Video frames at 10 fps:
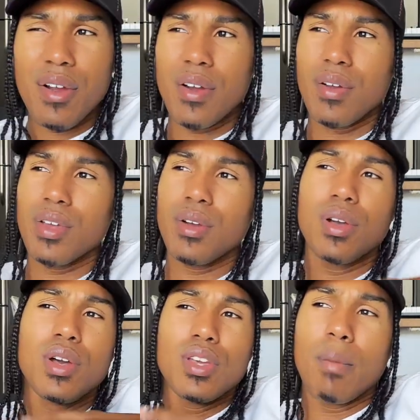You're
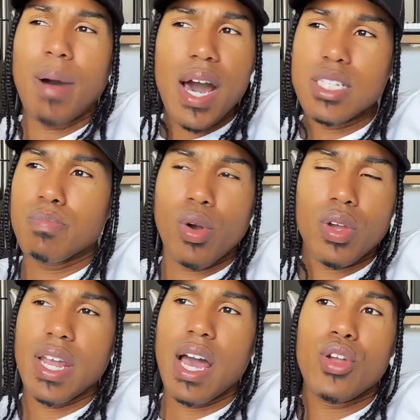retired, or
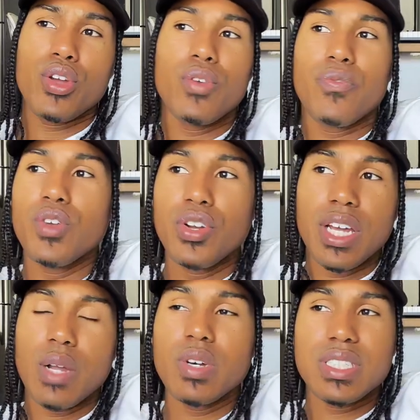your body's broken
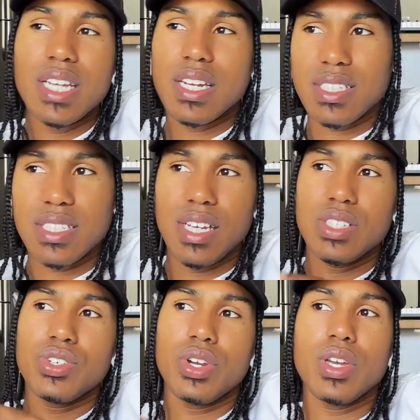down, or you're dealing
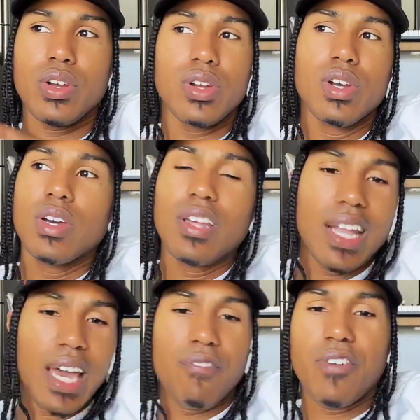with sicknesses. You're
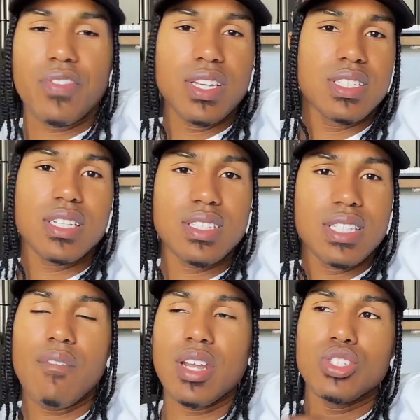in your
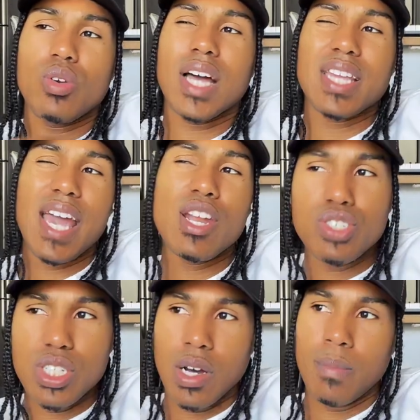late 50s, 60s,
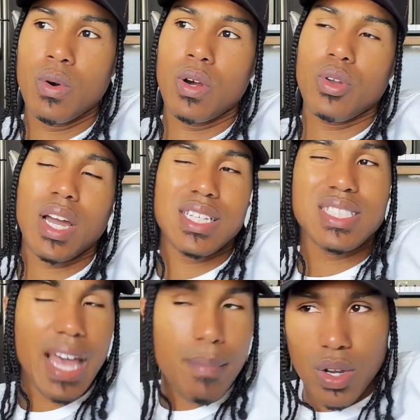70s. You don't got the energy
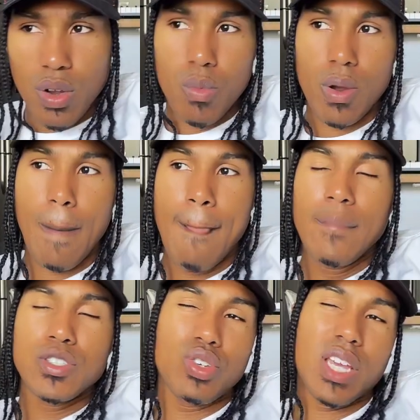no more. You don't got the
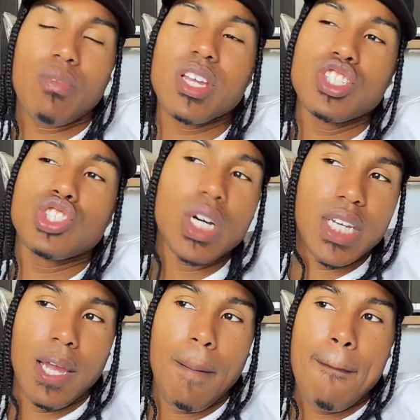stamina no more. So
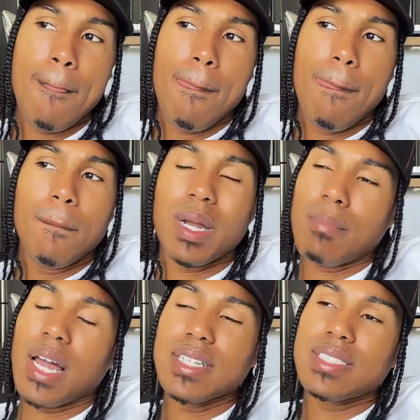you can't really enjoy it.
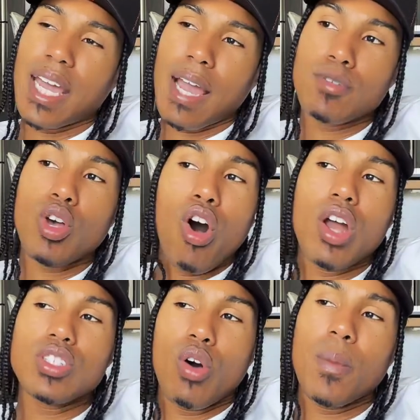But I'm
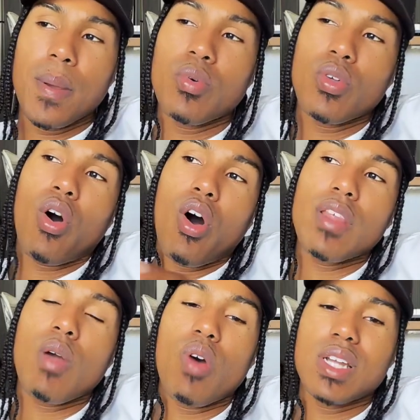like, damn. So all these
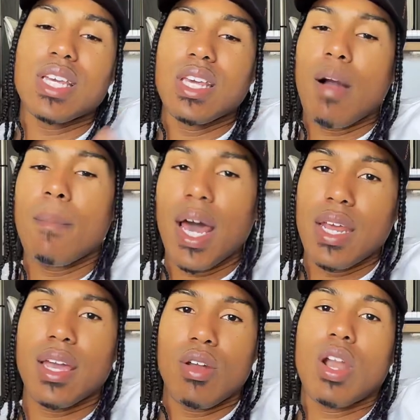older people, all they
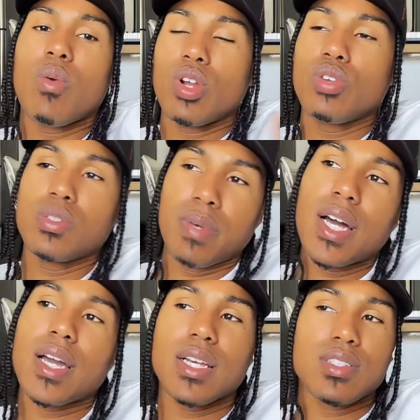want is a young body
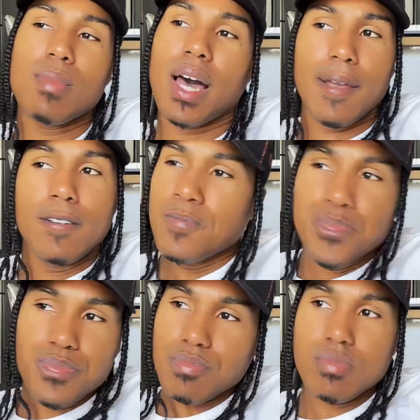again. All they want to do is be young
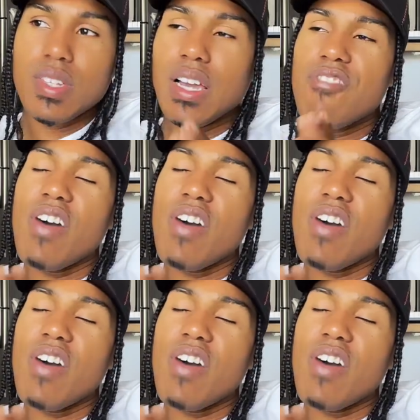again. So I'm like,